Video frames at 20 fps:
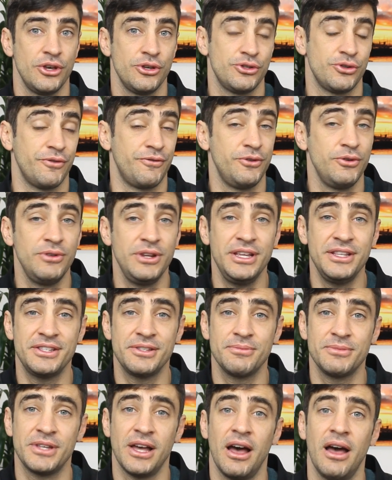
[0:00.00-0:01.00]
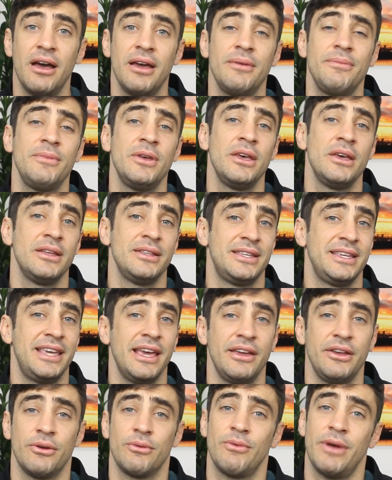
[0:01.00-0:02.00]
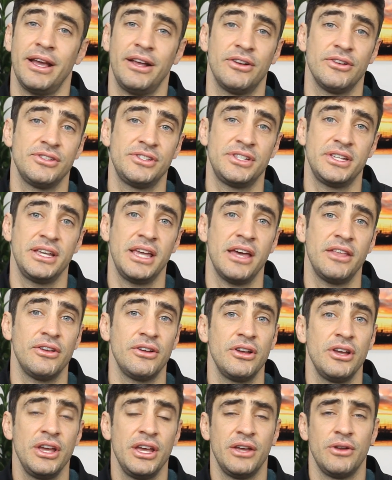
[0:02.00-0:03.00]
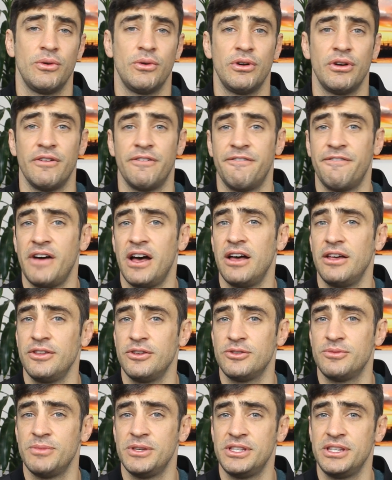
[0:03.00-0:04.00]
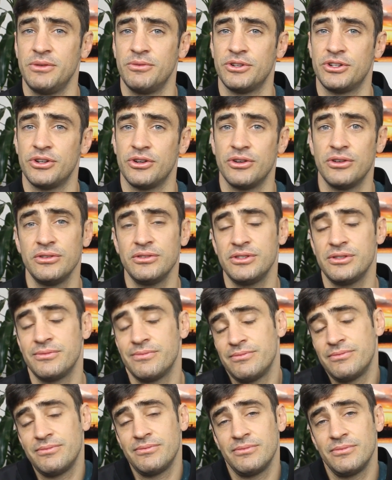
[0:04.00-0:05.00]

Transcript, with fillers: So if you need some time to get your records together in order to file those missing returns,